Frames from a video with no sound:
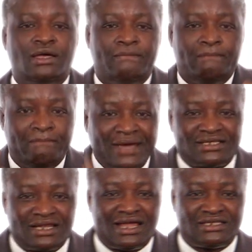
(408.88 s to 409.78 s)

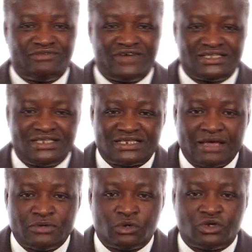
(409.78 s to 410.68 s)
Ensuring that biological
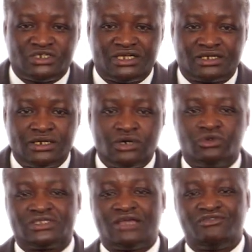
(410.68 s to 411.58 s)
diversity
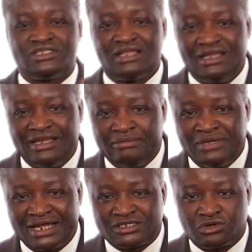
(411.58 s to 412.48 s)
serves the fight
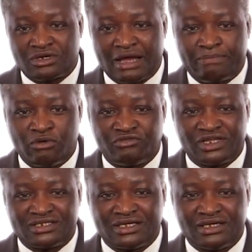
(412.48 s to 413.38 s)
against poverty
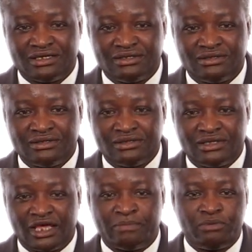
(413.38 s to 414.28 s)
and for sustainable
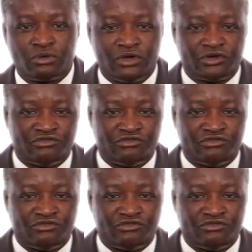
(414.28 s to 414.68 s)
development.